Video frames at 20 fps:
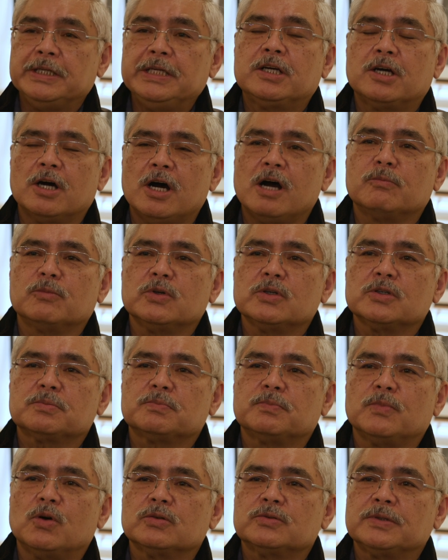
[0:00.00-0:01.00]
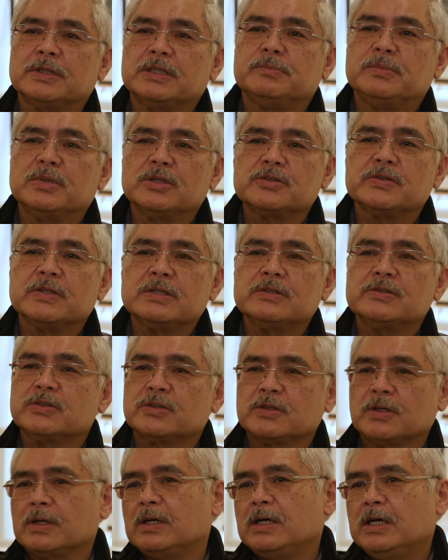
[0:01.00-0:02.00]
e-commerce, e mostly
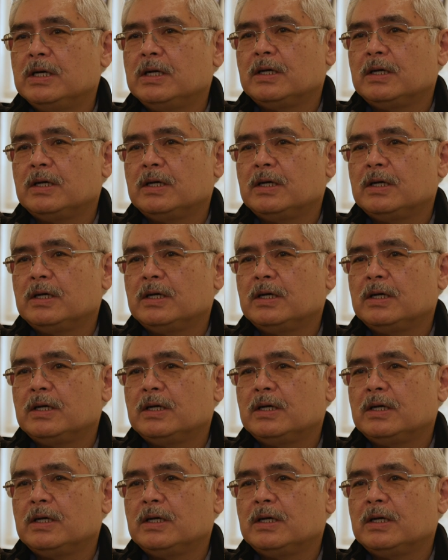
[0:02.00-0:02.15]
business, uh,